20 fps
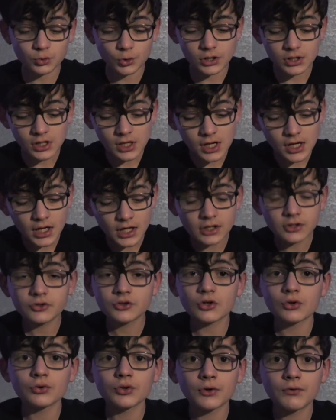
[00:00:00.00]
one. It
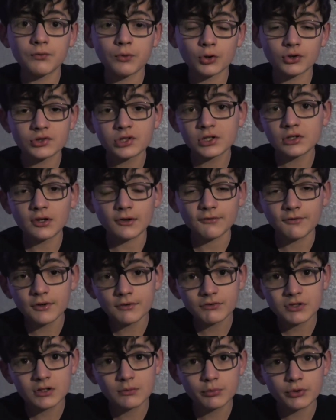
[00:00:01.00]
is only 14 to
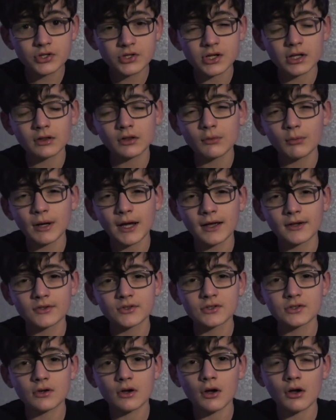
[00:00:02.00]
15% the
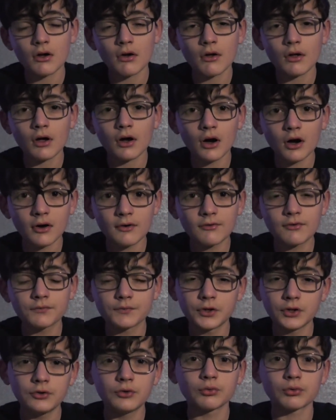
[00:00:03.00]
mass of
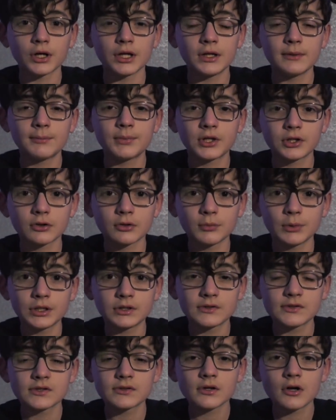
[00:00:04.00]
the Great
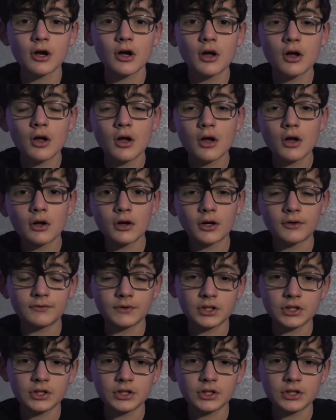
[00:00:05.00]
Pyramids of